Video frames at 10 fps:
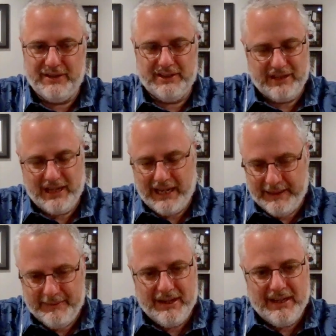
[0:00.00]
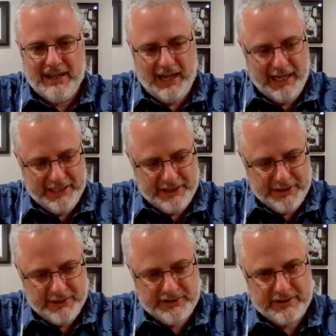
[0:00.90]
And so I
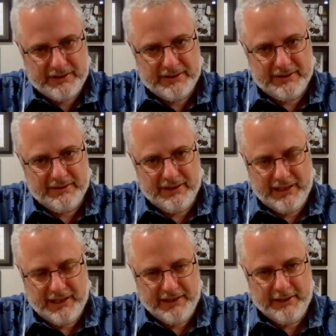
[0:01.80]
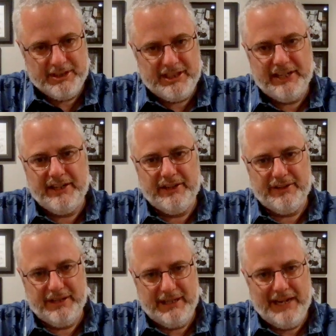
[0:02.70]
used the material
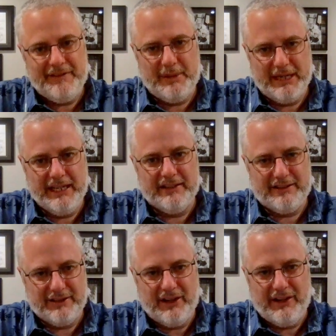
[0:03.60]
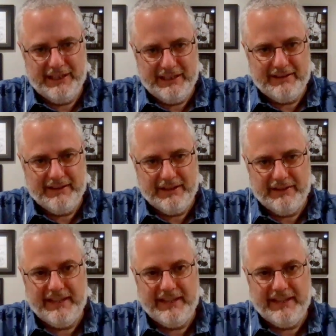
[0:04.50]
that everybody else saw in the theater.